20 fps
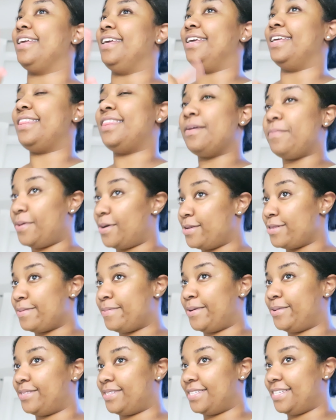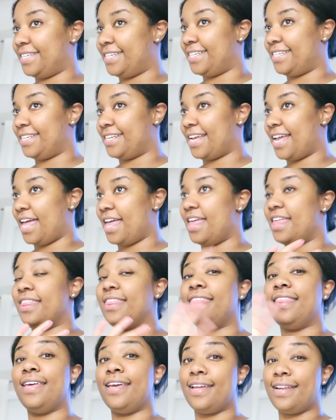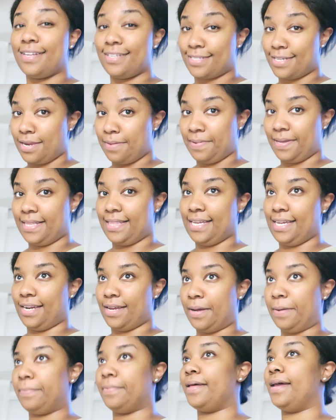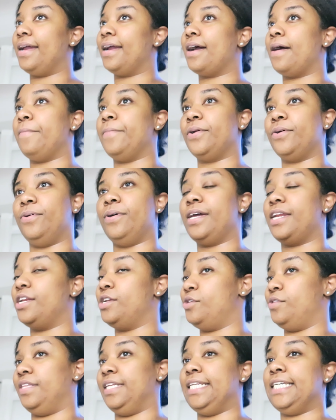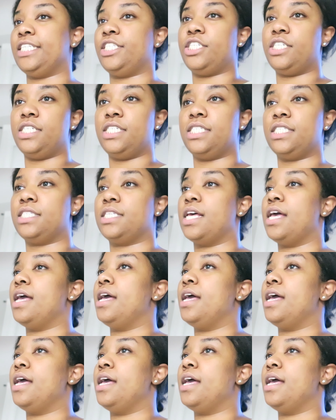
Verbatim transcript: get the post posted, and then it's gonna be cleanup. Like I'm gonna go ahead and do the dishes.